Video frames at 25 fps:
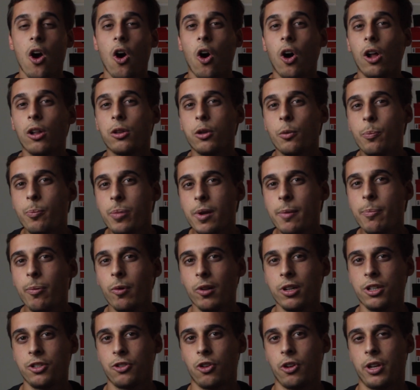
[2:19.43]
although
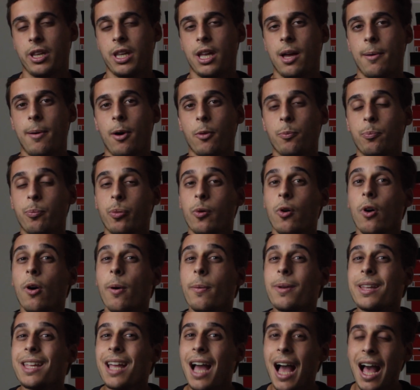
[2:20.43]
people is talking about
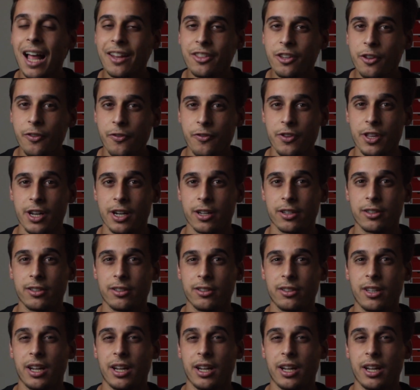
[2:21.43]
probably Undefeated,